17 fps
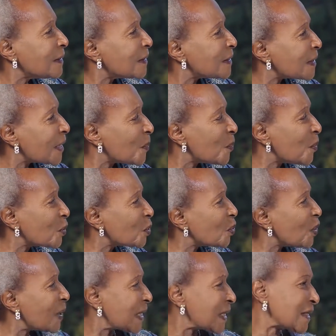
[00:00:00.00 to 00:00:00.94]
is able
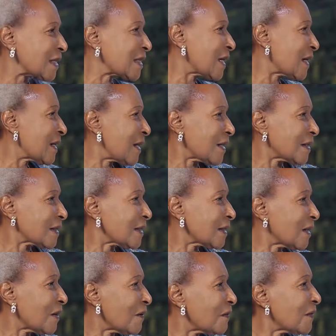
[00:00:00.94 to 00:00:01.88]
to understand
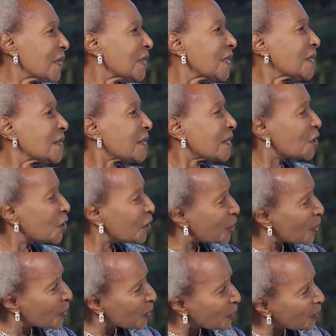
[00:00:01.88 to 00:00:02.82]
herself, and as
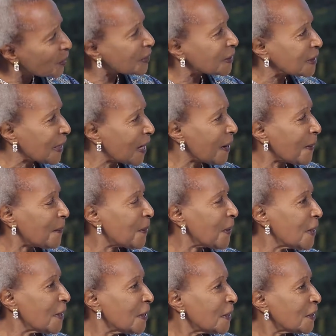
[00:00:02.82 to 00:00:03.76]
she grows up,
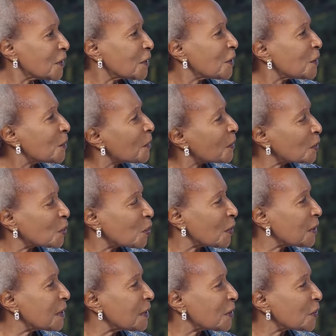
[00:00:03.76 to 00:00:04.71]
she knows
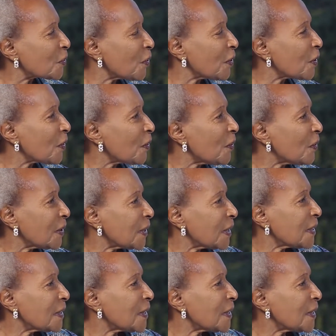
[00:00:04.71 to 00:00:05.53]
what is going on in